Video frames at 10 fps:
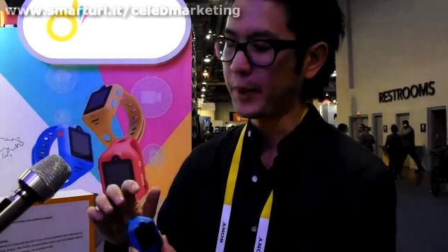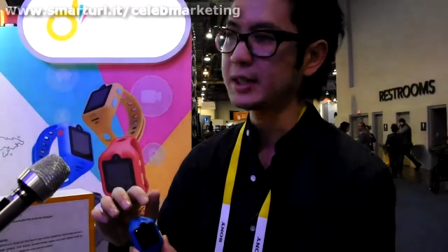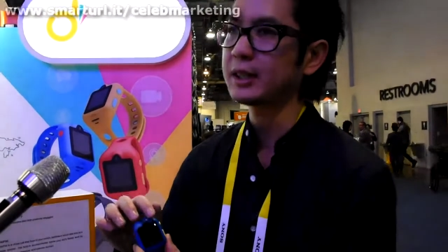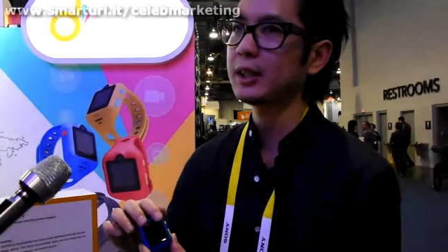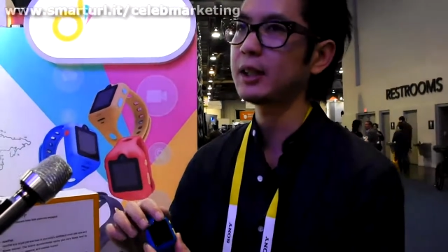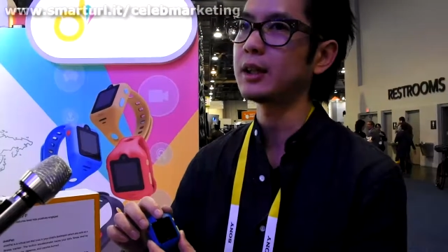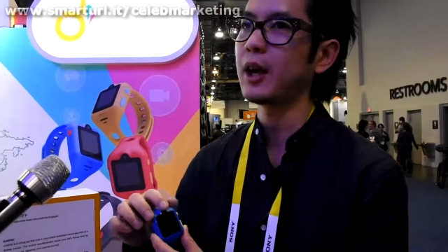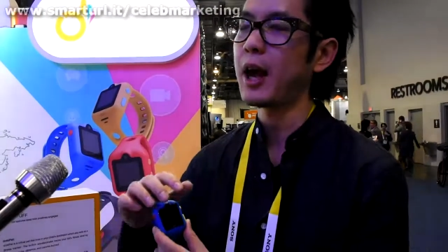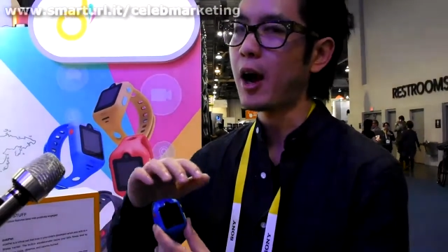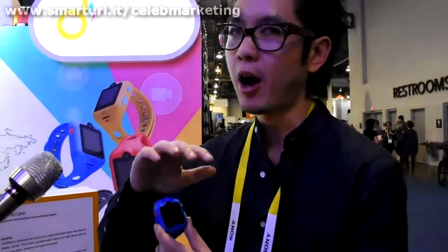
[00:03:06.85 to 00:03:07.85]
basically
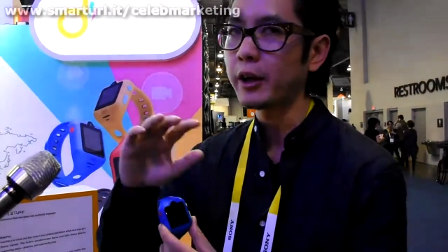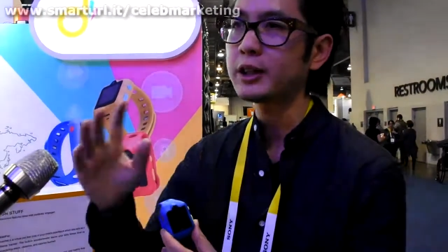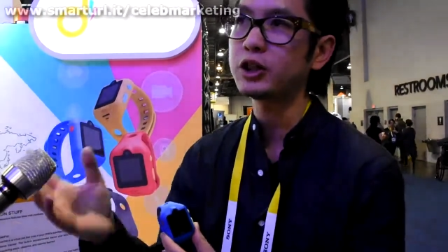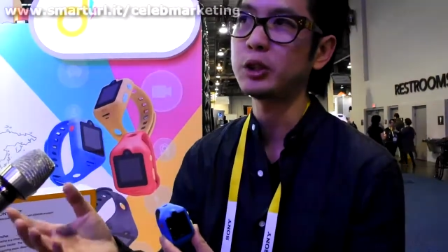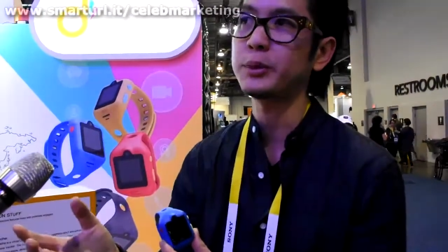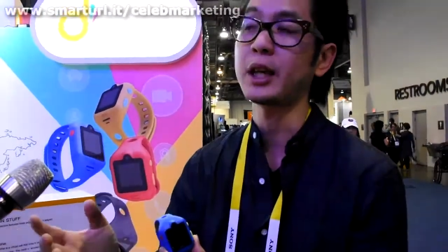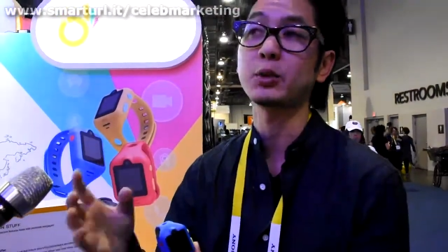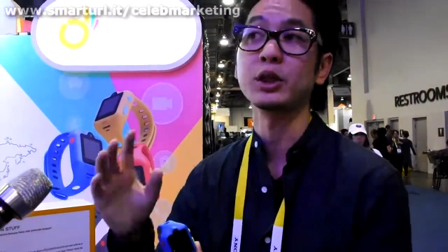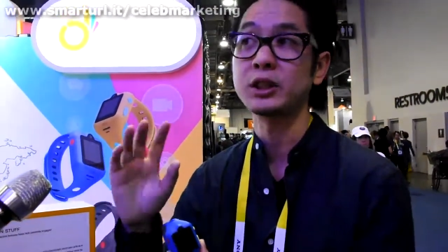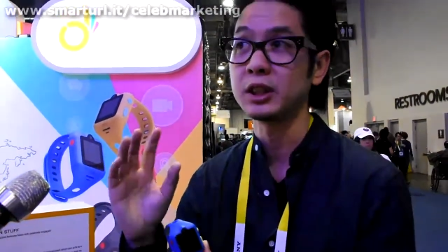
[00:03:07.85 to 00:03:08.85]
all the
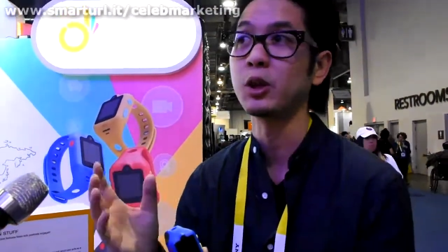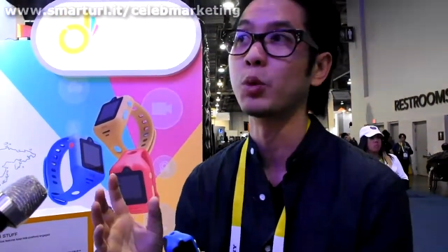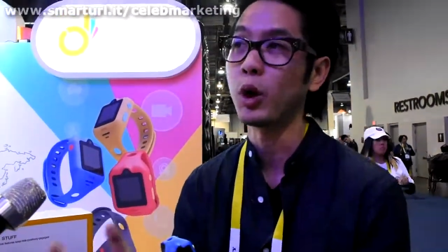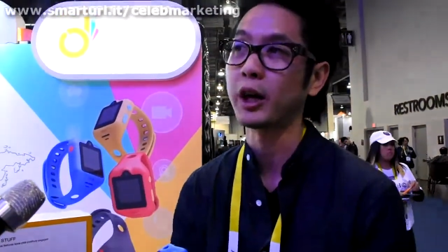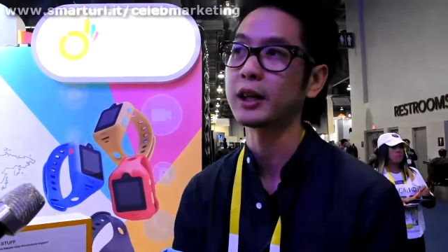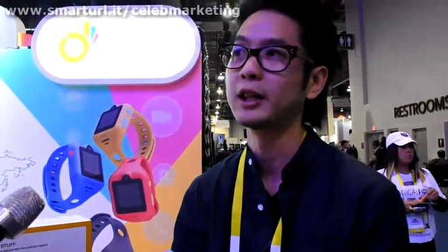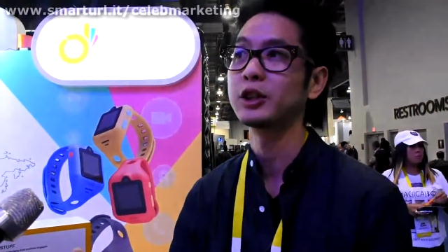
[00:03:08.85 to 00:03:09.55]
GPS will still work.